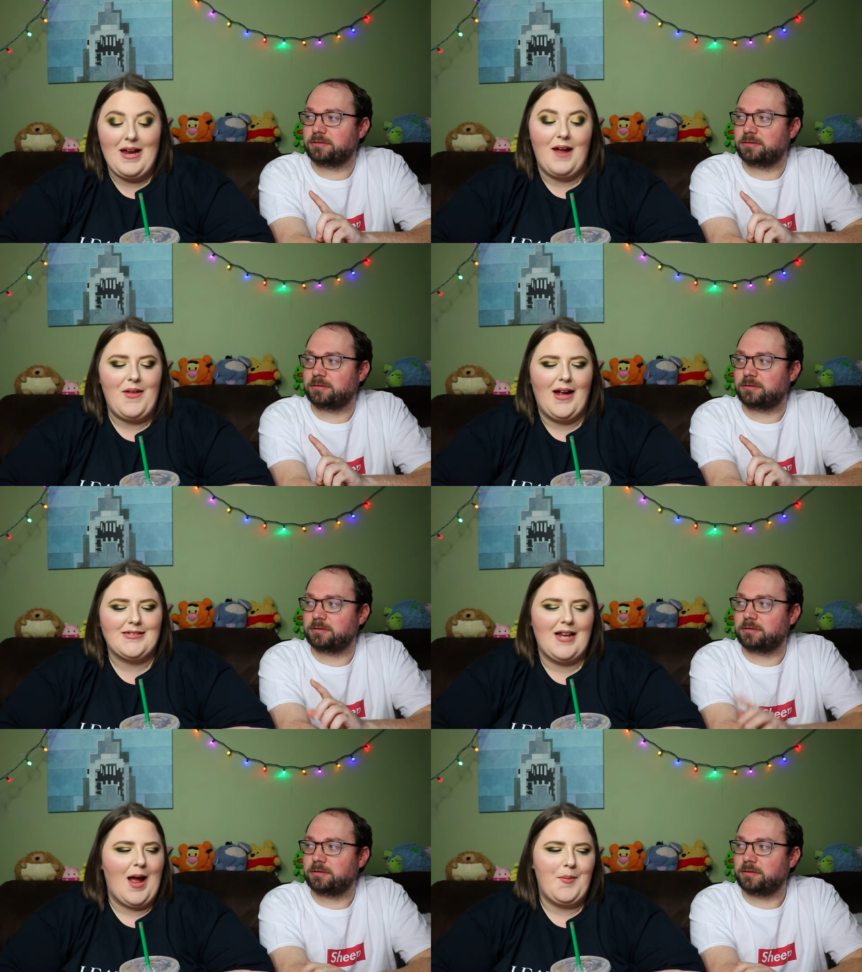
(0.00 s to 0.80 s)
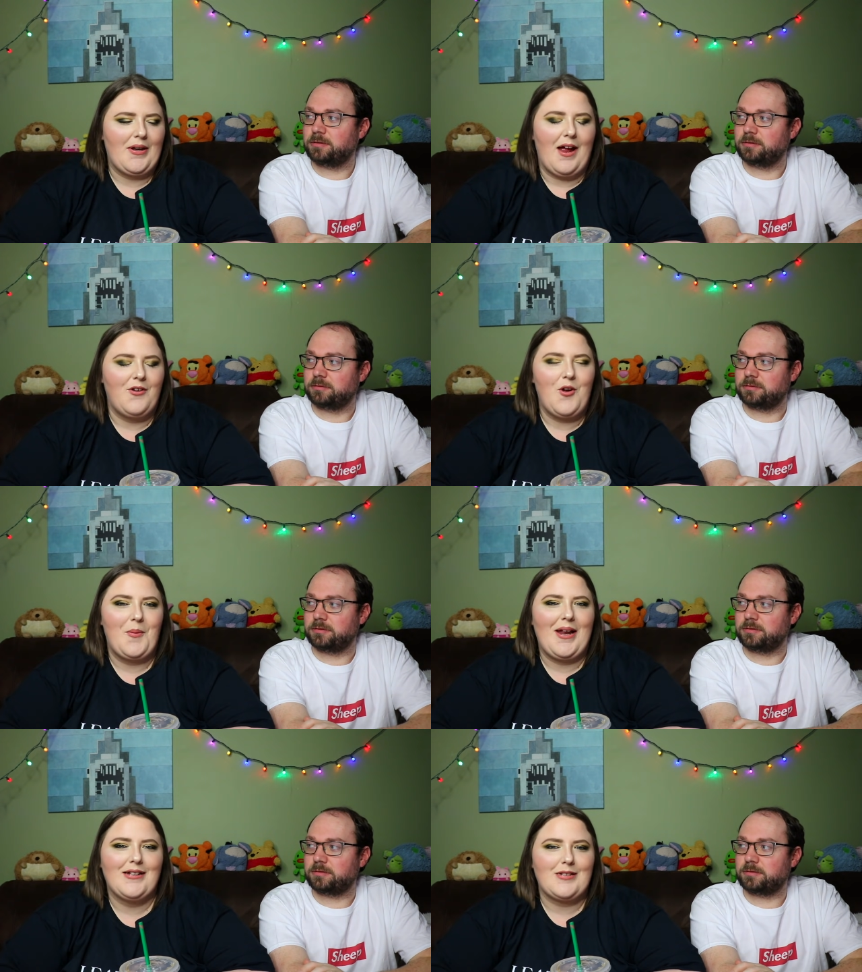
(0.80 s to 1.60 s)
Speaker 1: yeah, that hasn't happened yet.
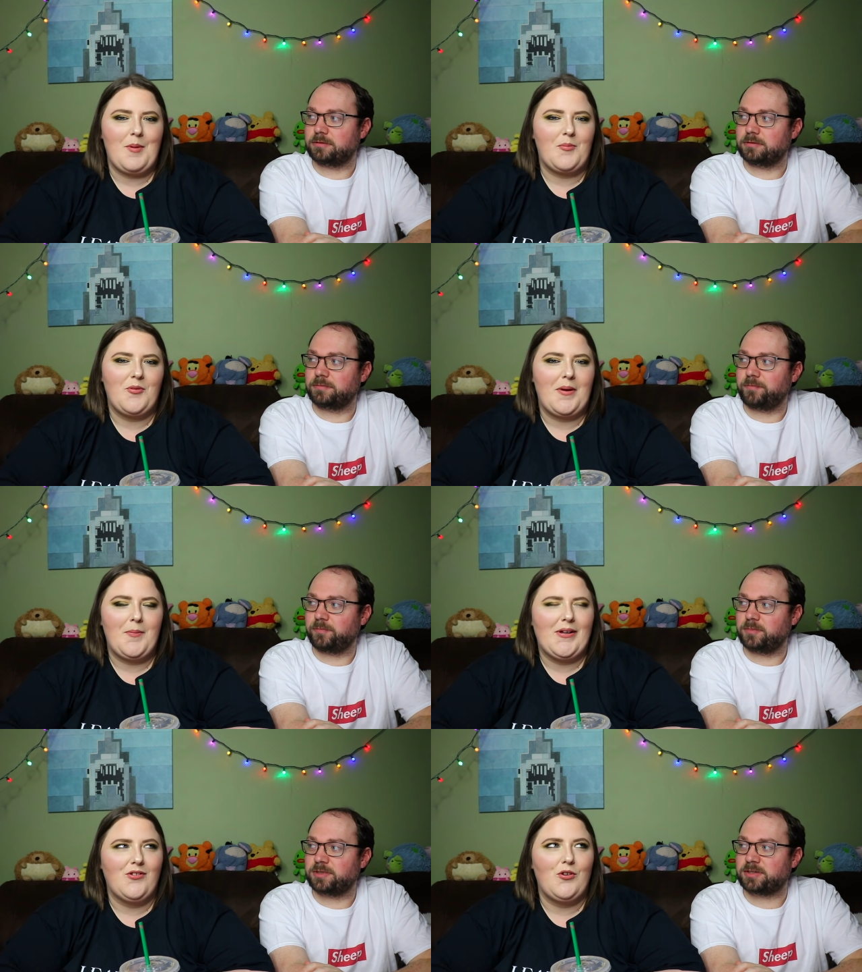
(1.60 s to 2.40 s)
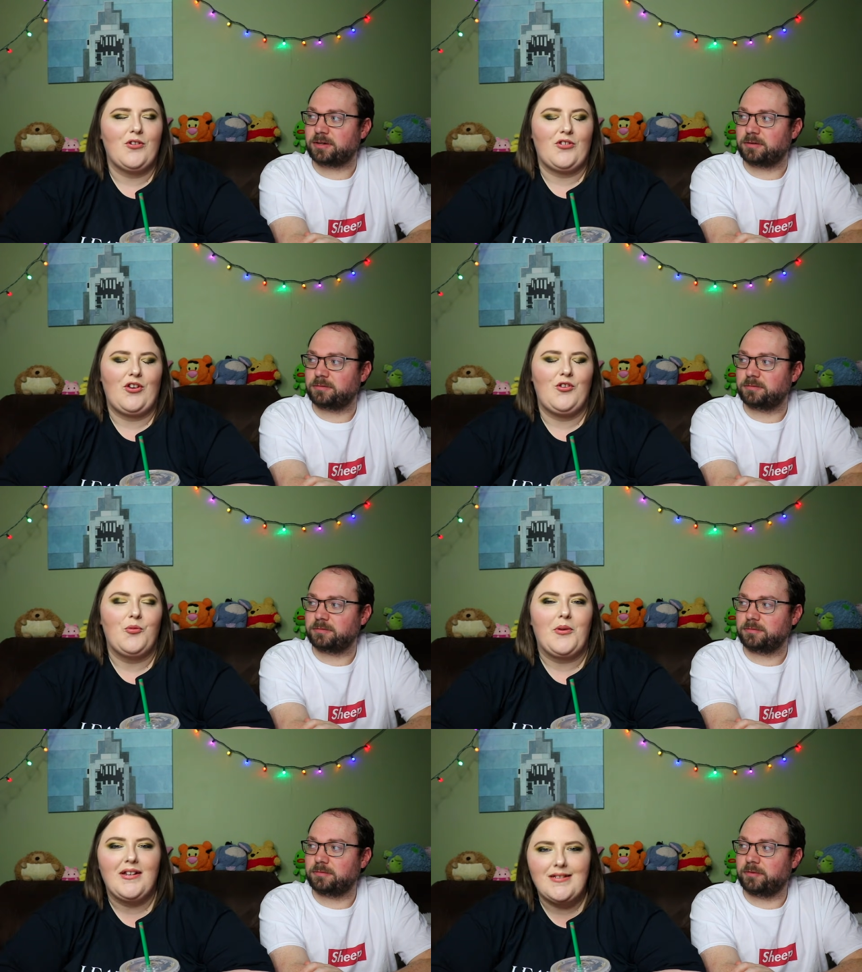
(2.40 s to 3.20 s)
Nobody has come up to me because you know so, a huge
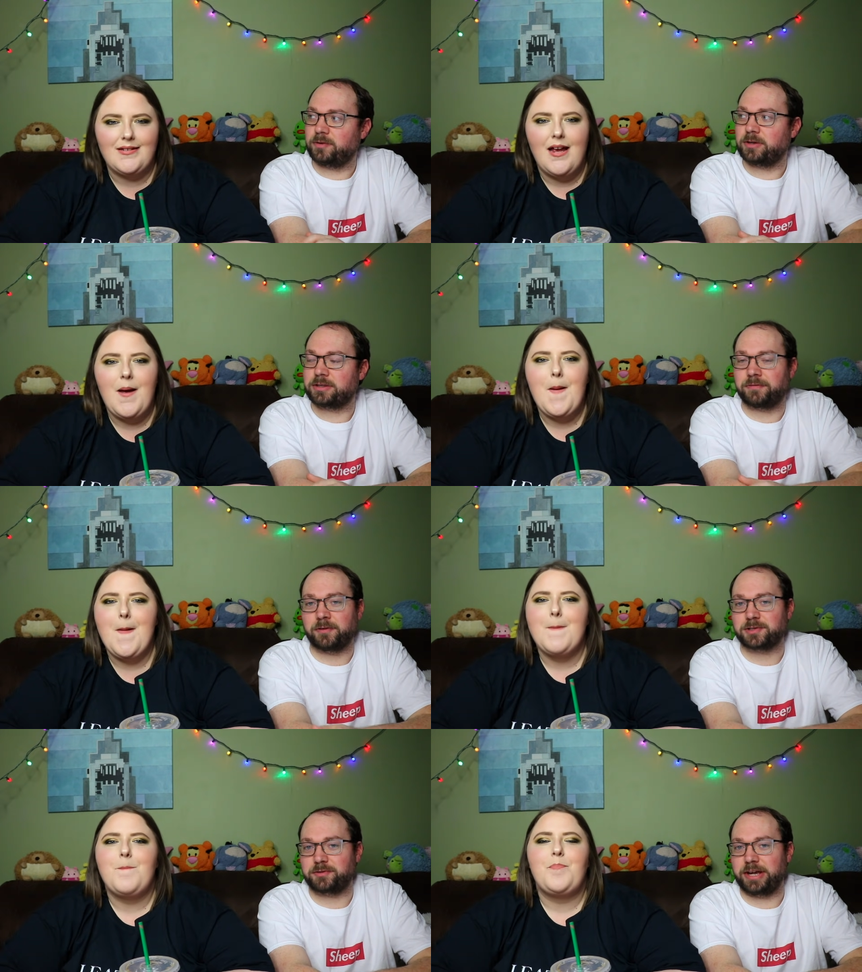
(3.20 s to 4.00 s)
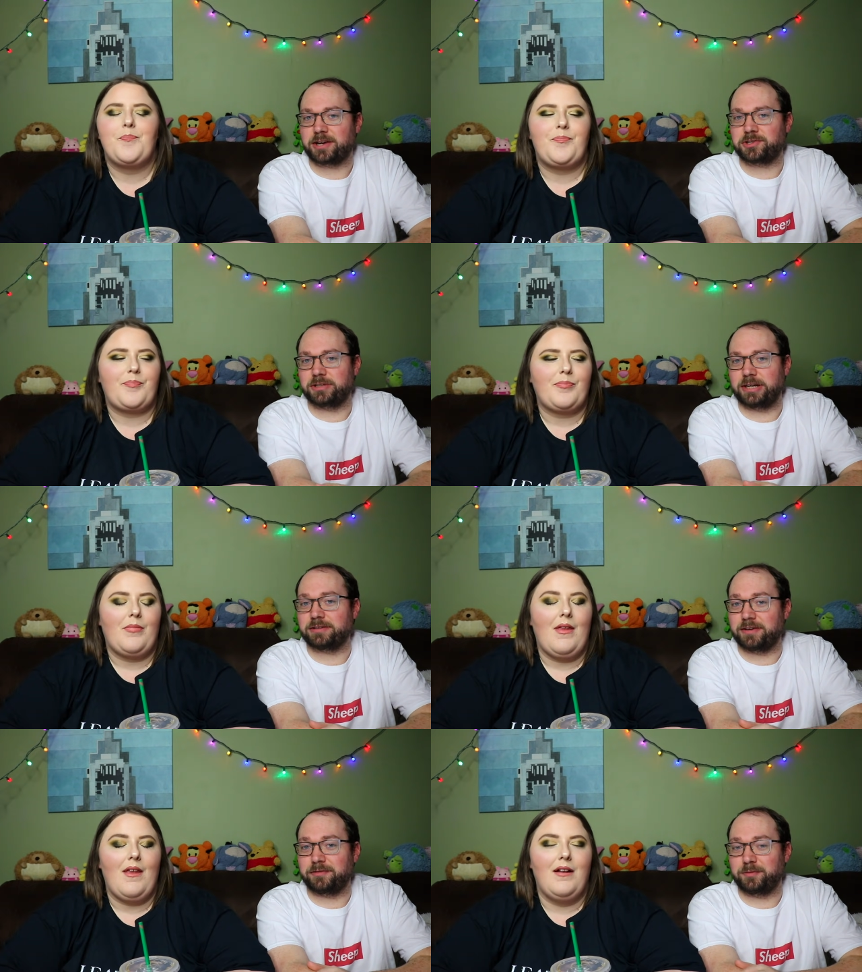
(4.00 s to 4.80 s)
Speaker 2: place. You get the first reaction.
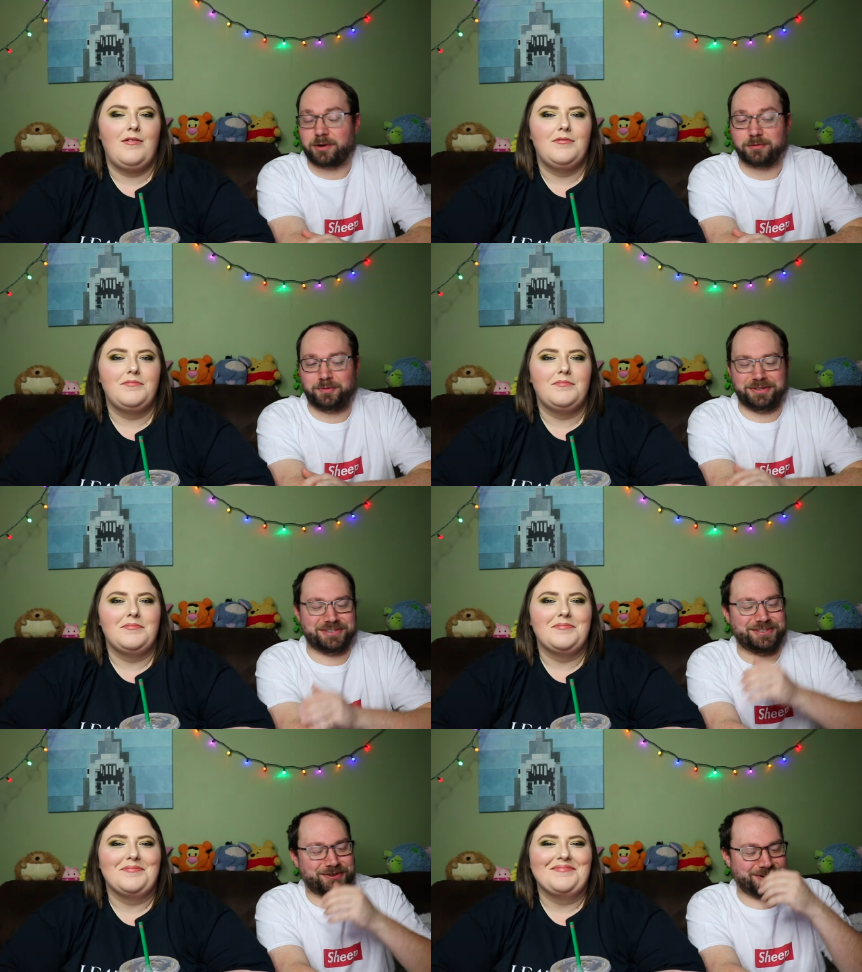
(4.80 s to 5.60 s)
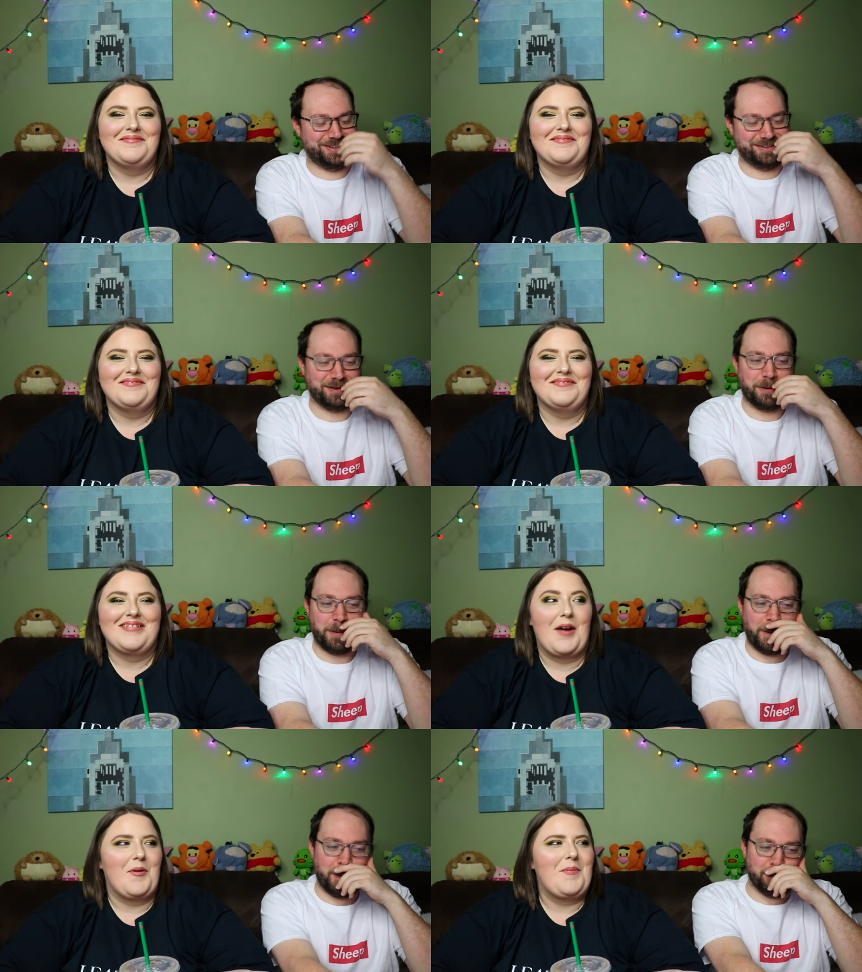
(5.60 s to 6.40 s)
That'll definitely probably be a story.
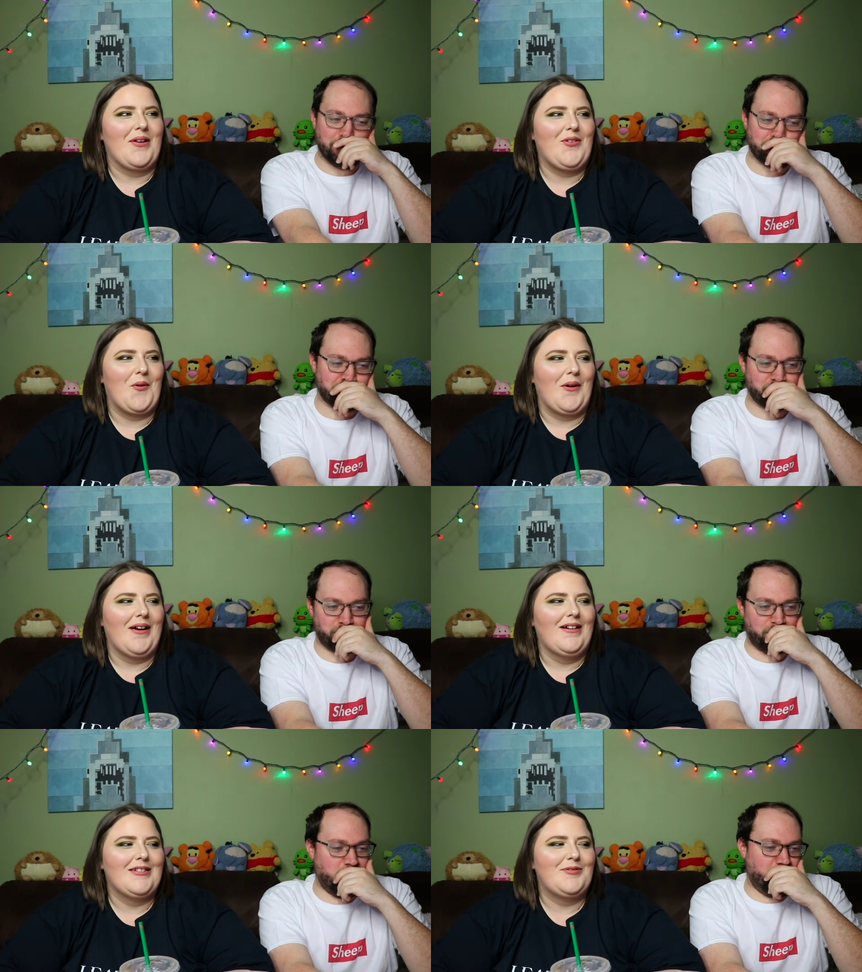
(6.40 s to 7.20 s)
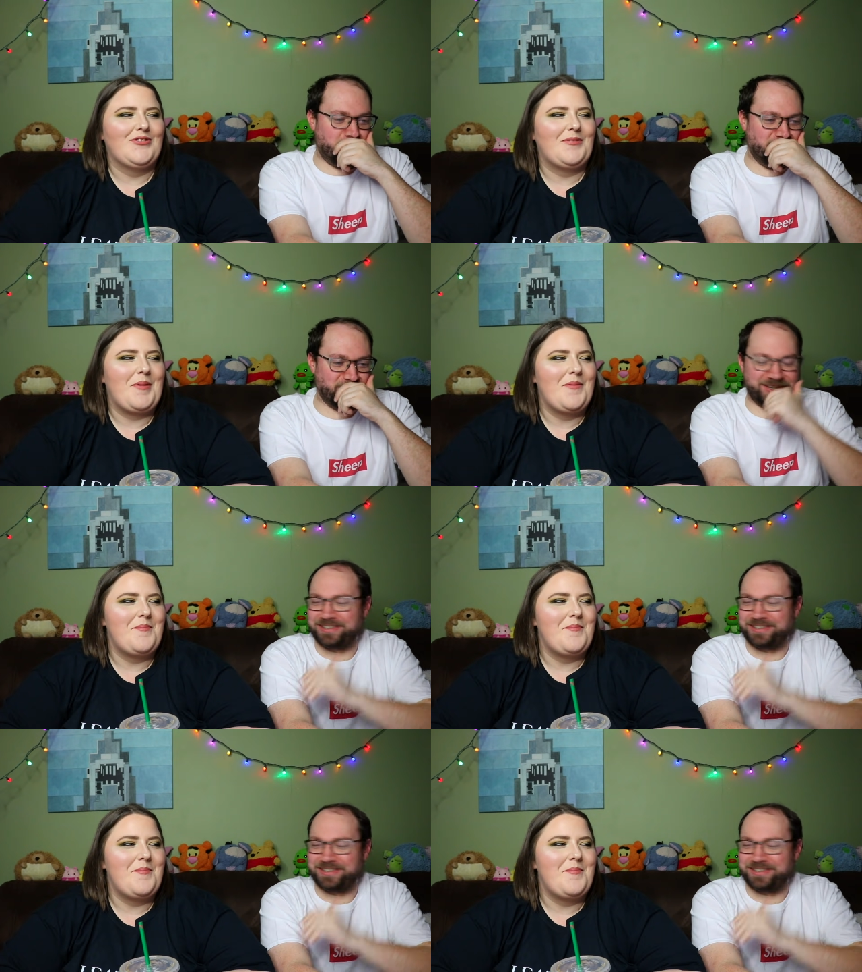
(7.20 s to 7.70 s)
Speaker 1: That would be a story. It would just be